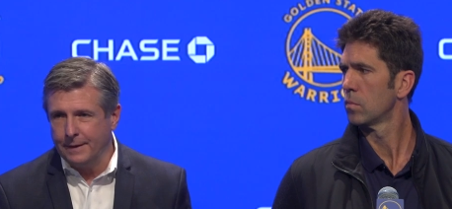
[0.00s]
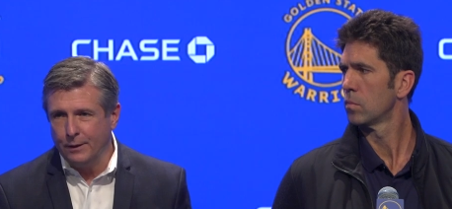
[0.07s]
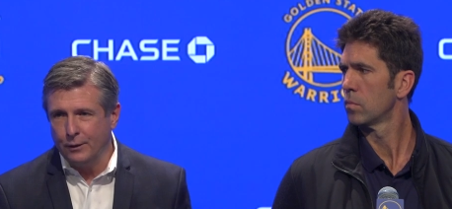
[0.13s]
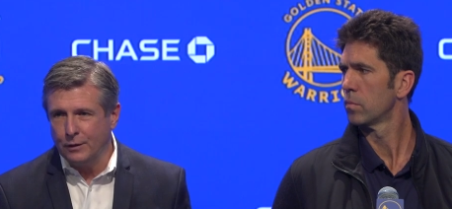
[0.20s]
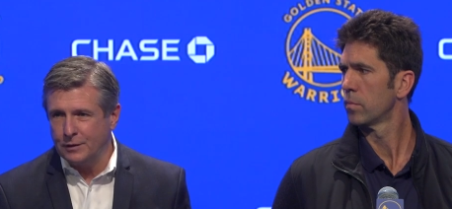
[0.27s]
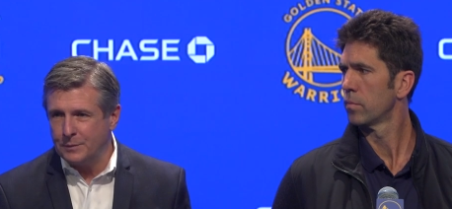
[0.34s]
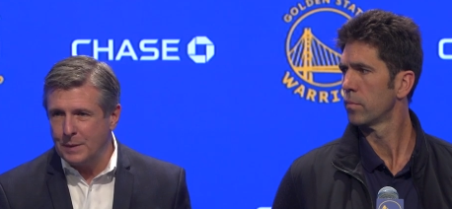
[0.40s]

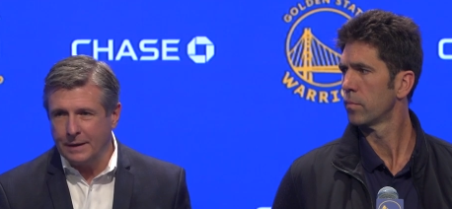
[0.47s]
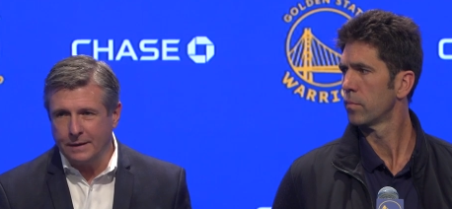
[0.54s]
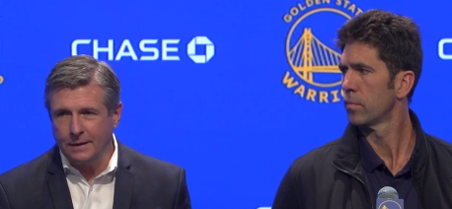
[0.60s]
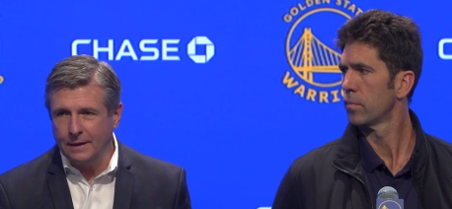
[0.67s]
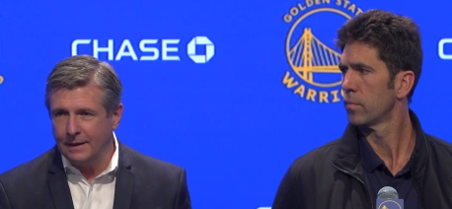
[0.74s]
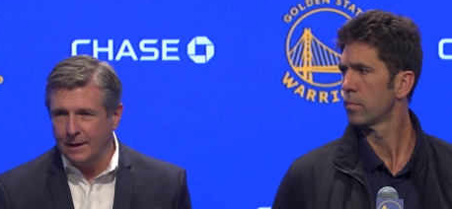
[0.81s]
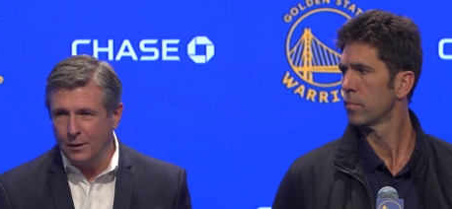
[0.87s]
Speaker 1: here to
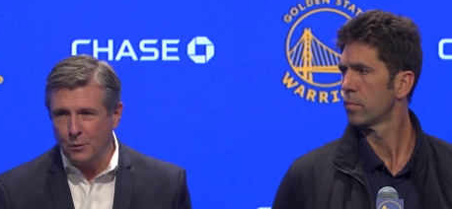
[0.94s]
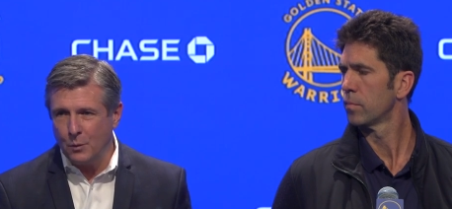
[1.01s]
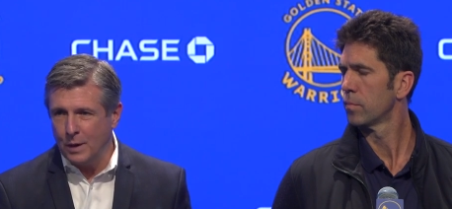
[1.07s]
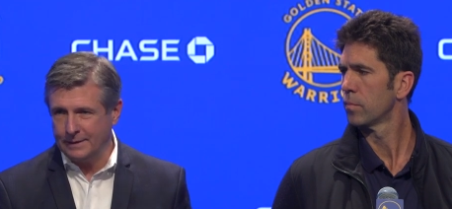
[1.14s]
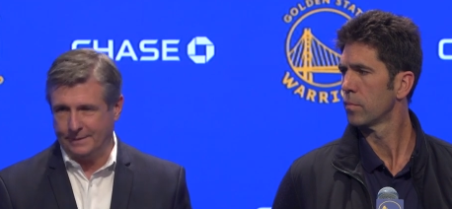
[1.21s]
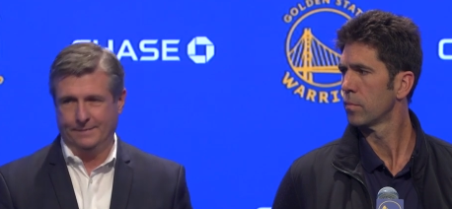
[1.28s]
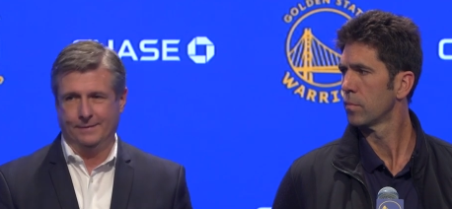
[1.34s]
speculate on
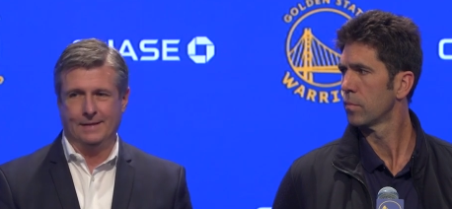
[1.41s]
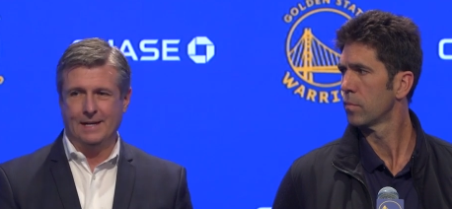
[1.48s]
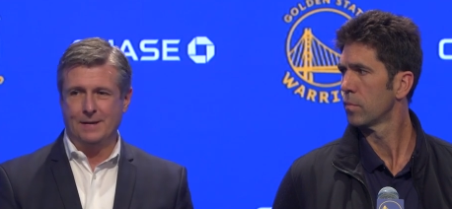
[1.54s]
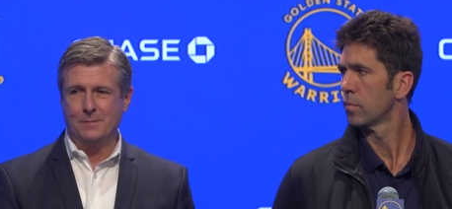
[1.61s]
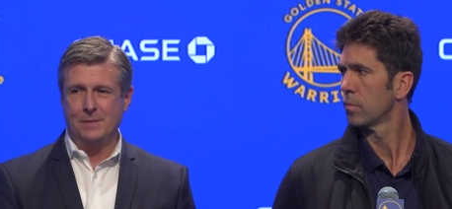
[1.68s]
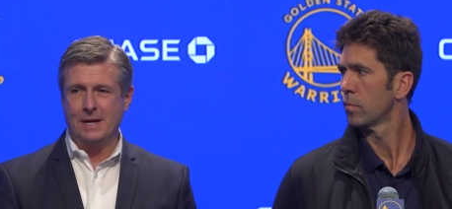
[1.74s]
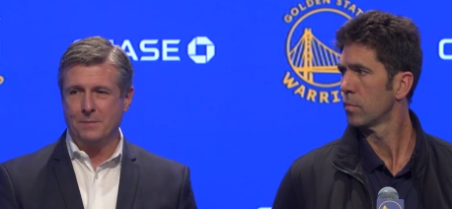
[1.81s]
what the
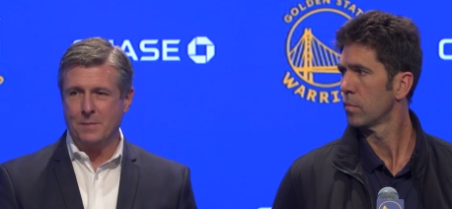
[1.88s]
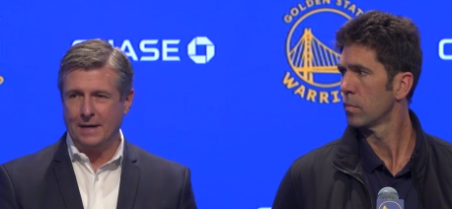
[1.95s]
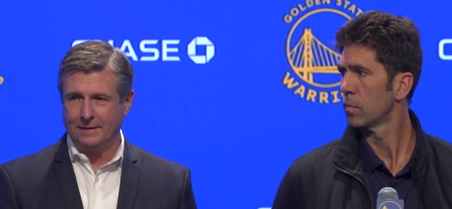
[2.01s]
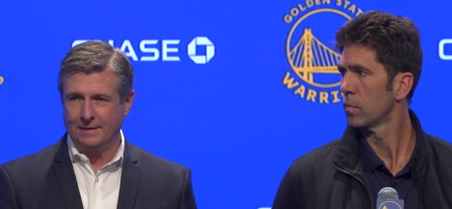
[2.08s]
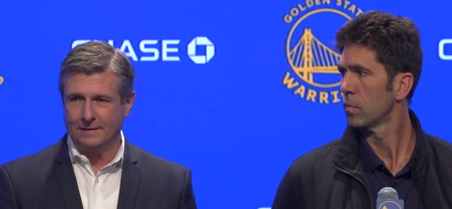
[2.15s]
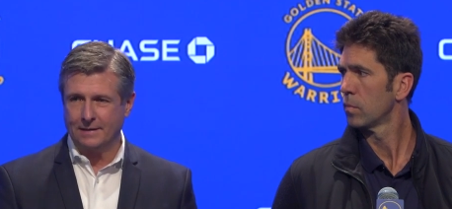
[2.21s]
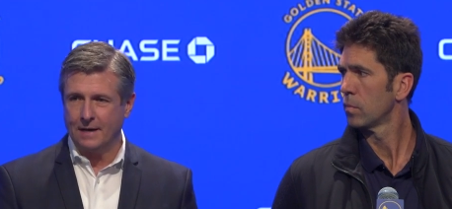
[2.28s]
N B A
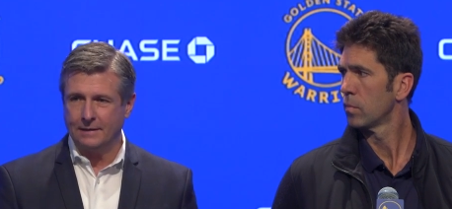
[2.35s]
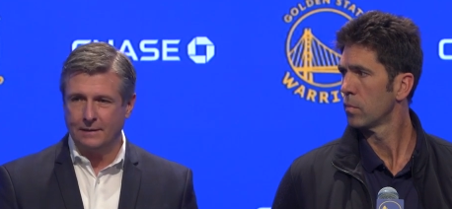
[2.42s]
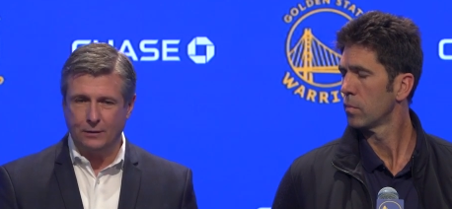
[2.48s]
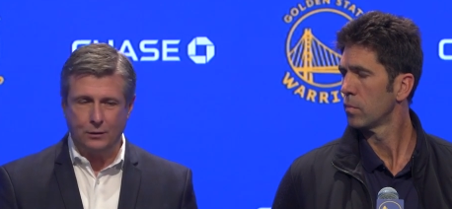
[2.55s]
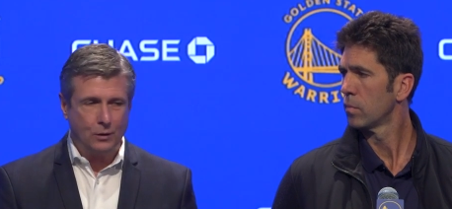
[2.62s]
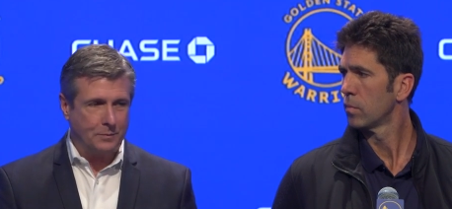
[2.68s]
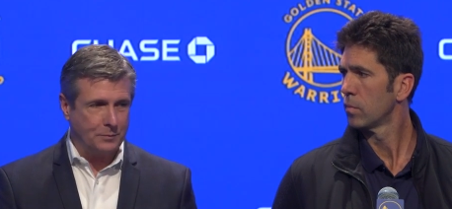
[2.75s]
might decide to
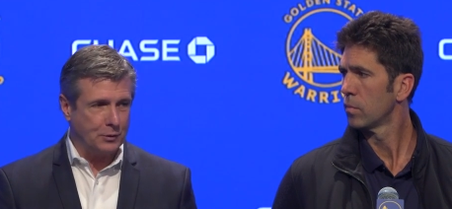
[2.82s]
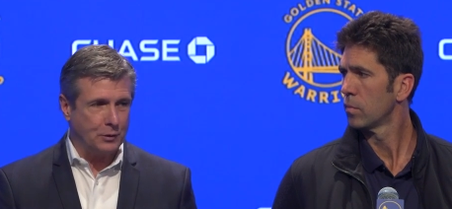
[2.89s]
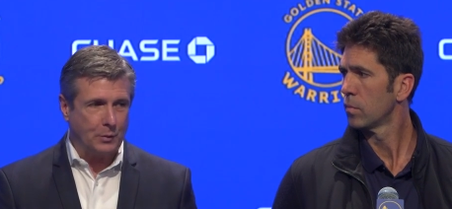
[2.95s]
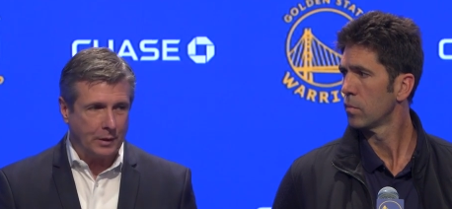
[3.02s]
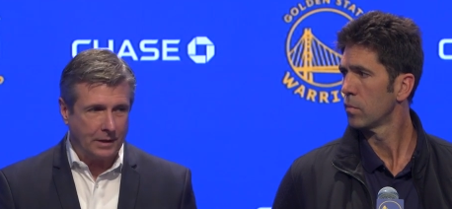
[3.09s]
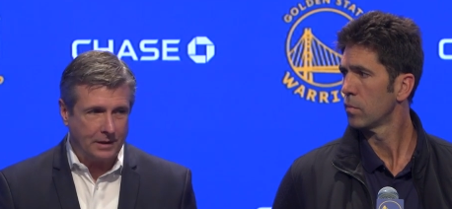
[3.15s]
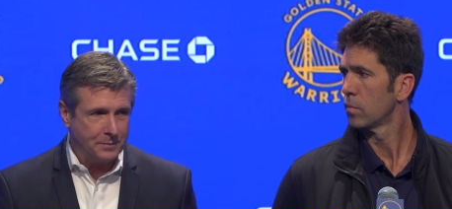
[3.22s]
do. I'm
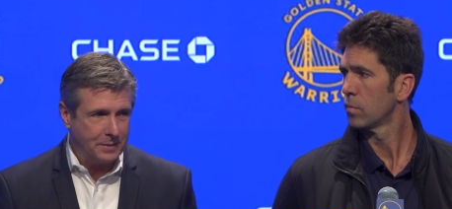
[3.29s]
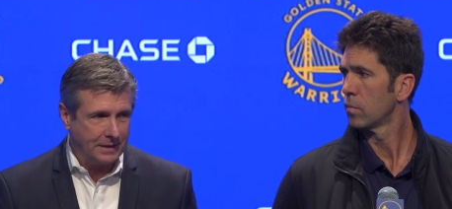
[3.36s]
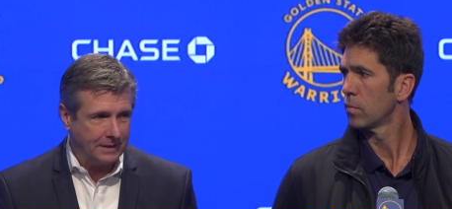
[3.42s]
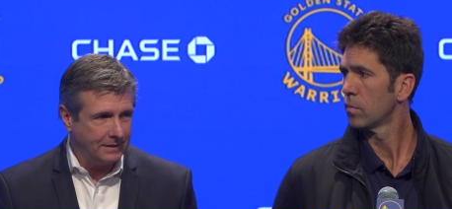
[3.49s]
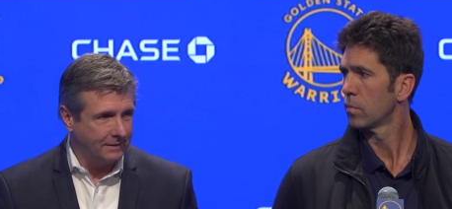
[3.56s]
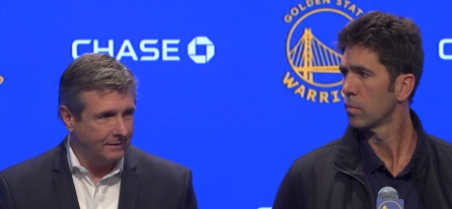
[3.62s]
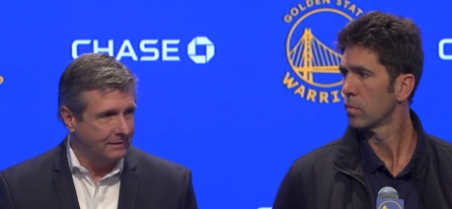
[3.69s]
sure we're going to
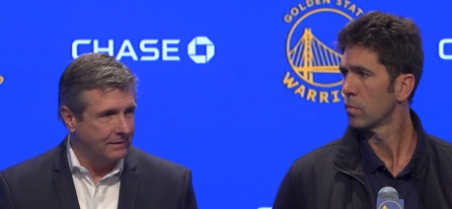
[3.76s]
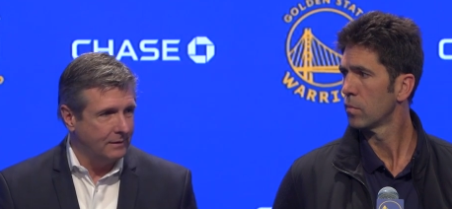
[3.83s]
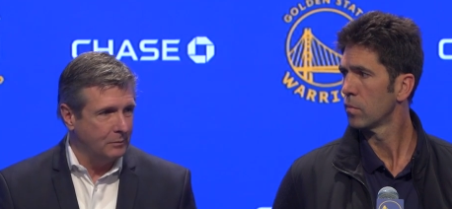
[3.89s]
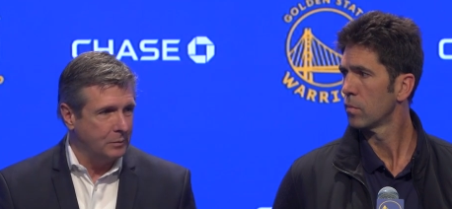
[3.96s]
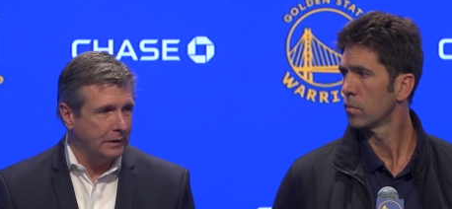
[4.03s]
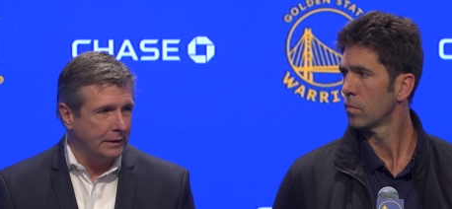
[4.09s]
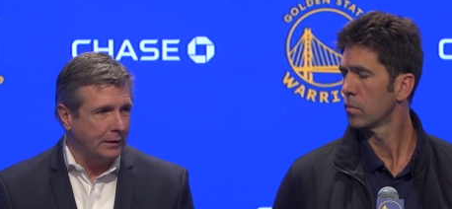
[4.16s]
be in
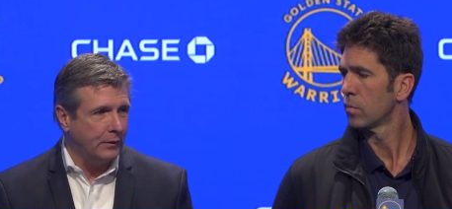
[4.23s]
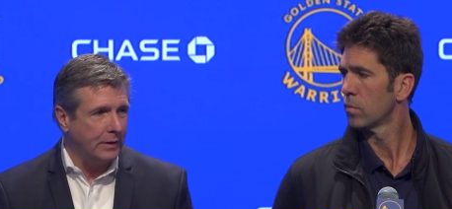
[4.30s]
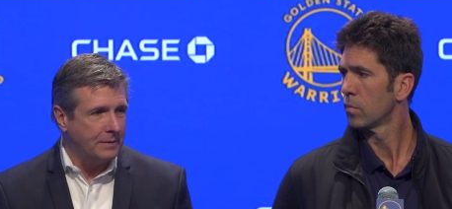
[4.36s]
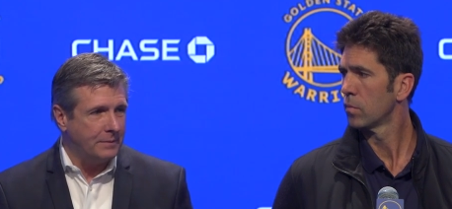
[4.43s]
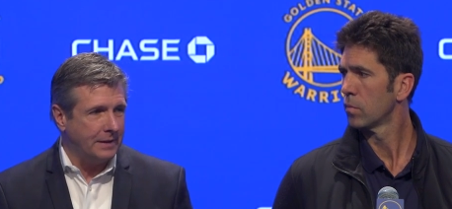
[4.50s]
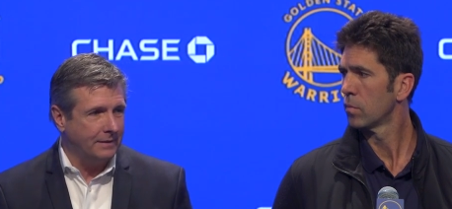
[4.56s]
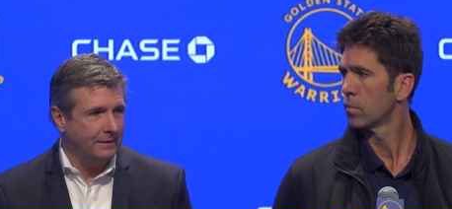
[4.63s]
complete
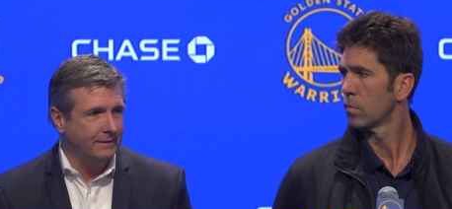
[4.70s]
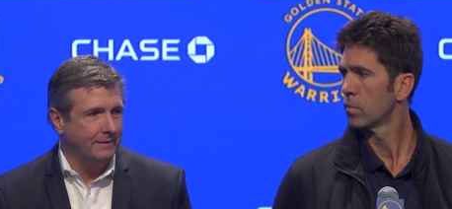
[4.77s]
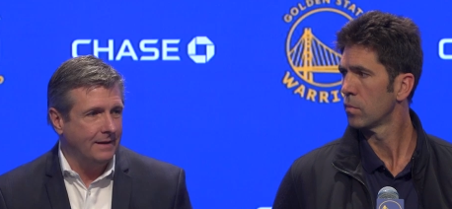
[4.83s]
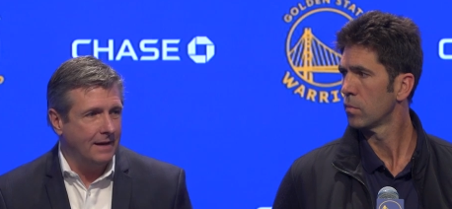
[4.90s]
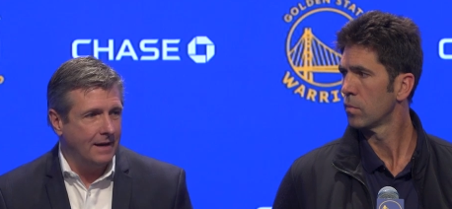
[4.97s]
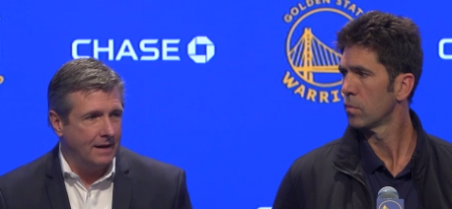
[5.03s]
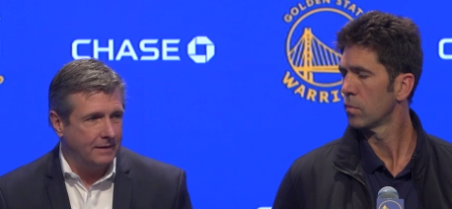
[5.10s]
agreement
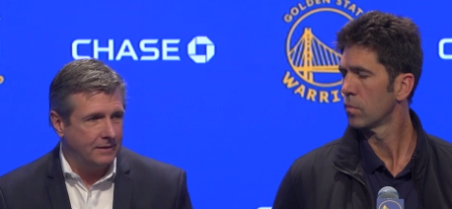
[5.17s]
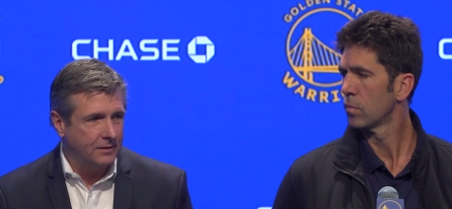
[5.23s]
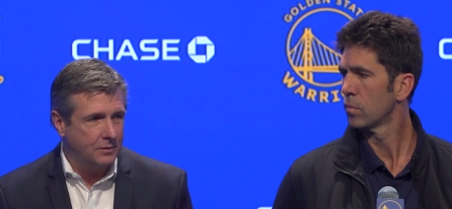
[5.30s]
and